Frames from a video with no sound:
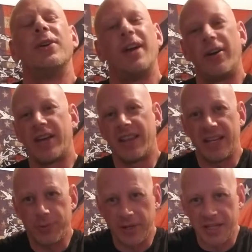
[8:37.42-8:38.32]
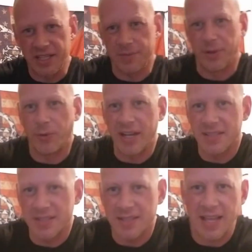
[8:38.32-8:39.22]
Okay, that's what gets me.
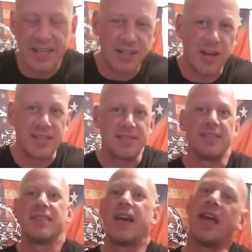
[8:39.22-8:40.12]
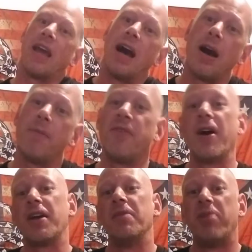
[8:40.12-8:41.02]
Racist like Nazis. Hey, I'm
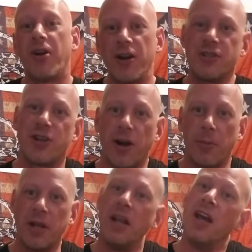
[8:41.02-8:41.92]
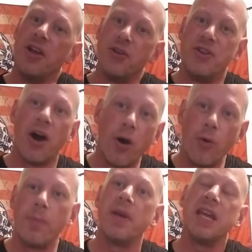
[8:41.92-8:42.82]
fucking part German.
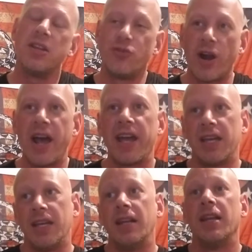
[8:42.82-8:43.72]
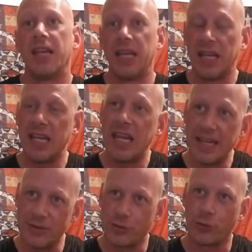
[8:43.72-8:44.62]
Don't be dragging any
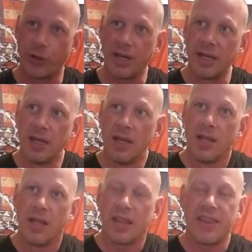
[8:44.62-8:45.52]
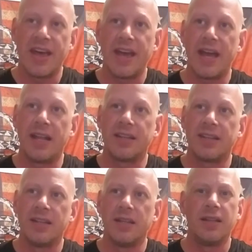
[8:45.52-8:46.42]
history that,
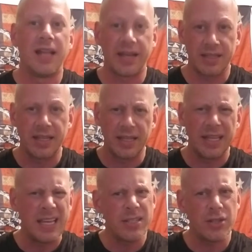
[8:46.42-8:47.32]
like, he